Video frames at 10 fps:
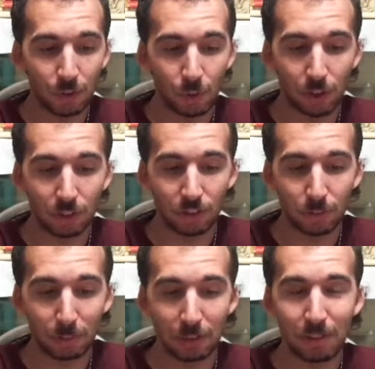
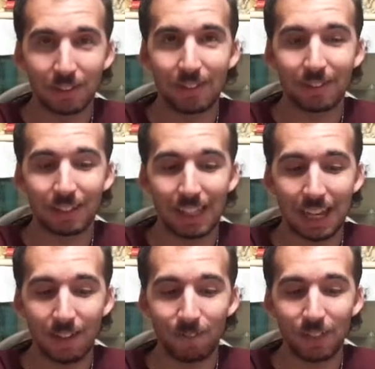course, but you must listen
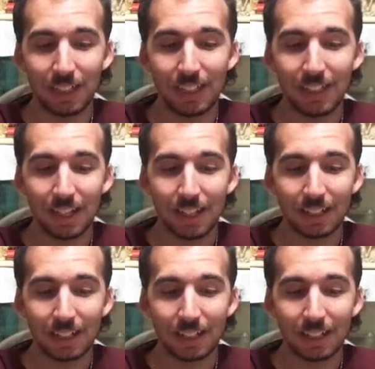carefully,